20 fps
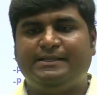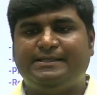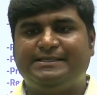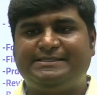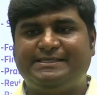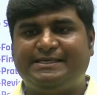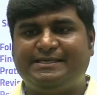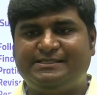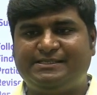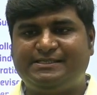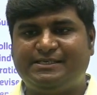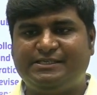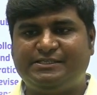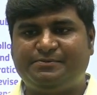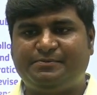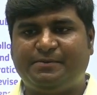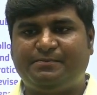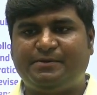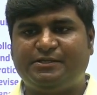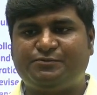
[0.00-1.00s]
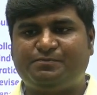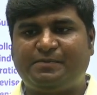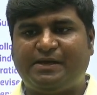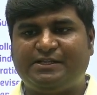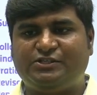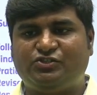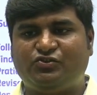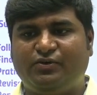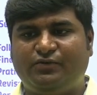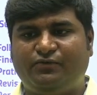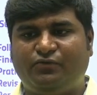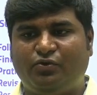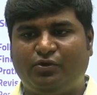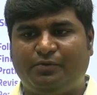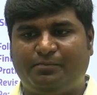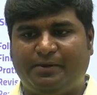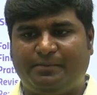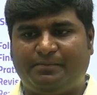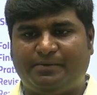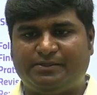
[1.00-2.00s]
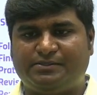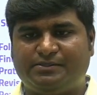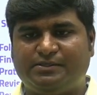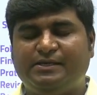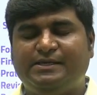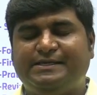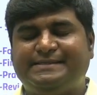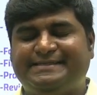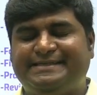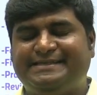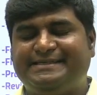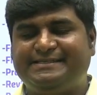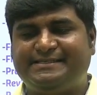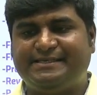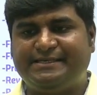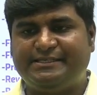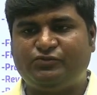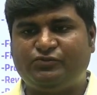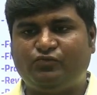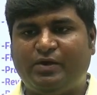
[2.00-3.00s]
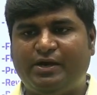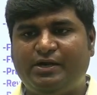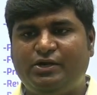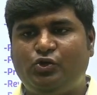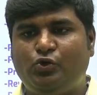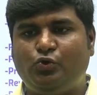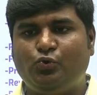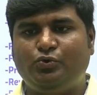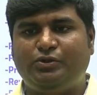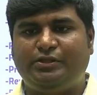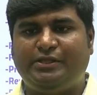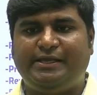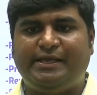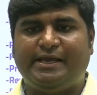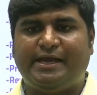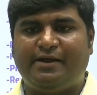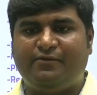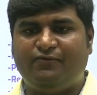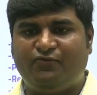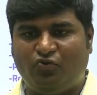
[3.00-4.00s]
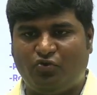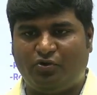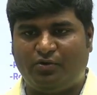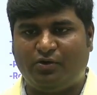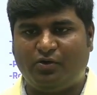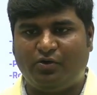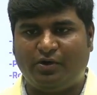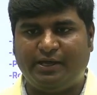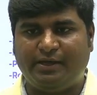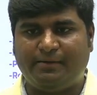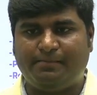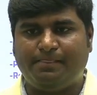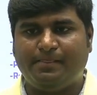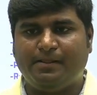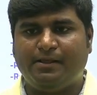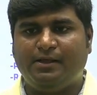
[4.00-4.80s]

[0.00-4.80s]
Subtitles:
The general studies paper spans over four papers, general studies 1, 2, 3, and 4, okay?